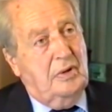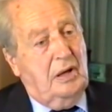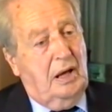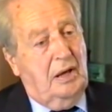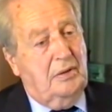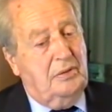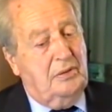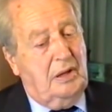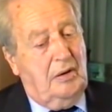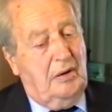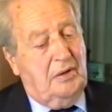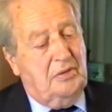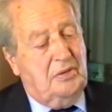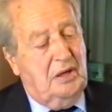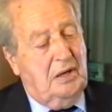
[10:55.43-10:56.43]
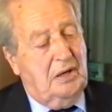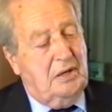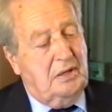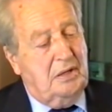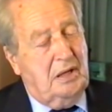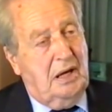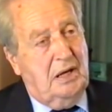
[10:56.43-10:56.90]
I think
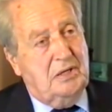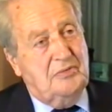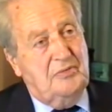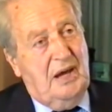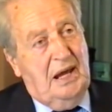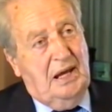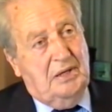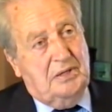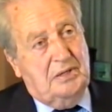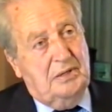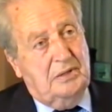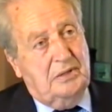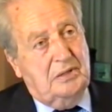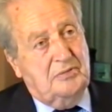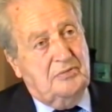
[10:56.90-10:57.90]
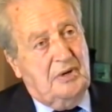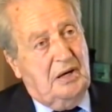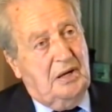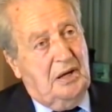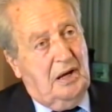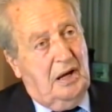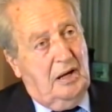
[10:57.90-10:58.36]
at the age of 8 it is
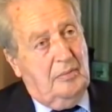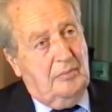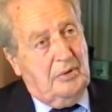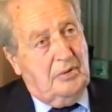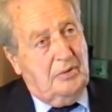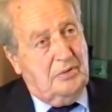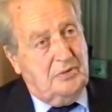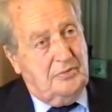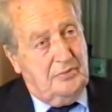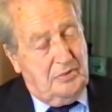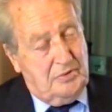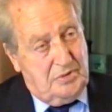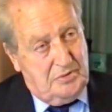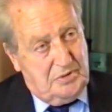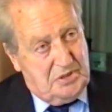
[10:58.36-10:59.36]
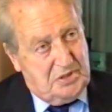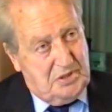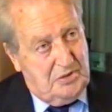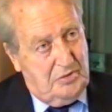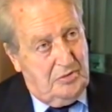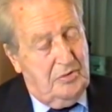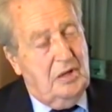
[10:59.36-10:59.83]
very young, because of course there's
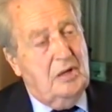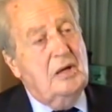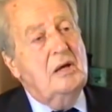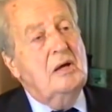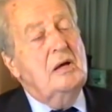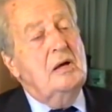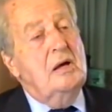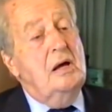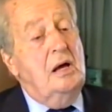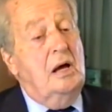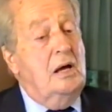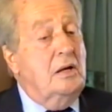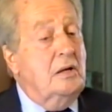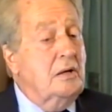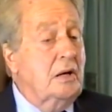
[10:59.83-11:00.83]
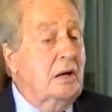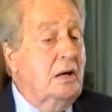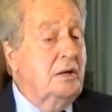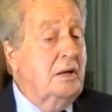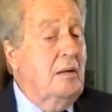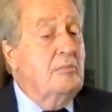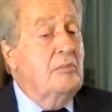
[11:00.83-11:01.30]
still
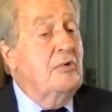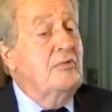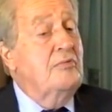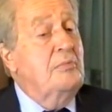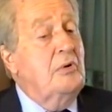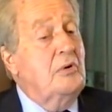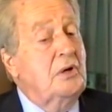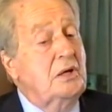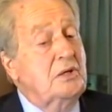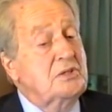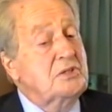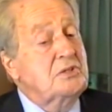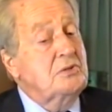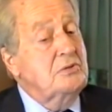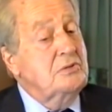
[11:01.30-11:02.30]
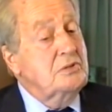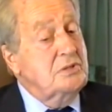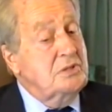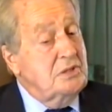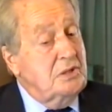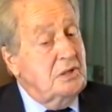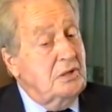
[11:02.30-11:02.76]
a number of boarding
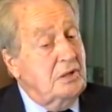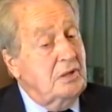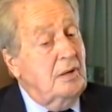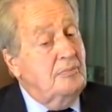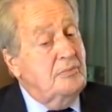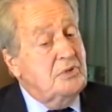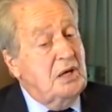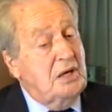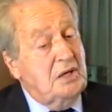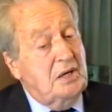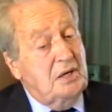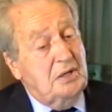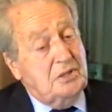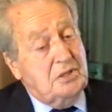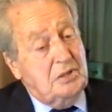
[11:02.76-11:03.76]
schools that are taking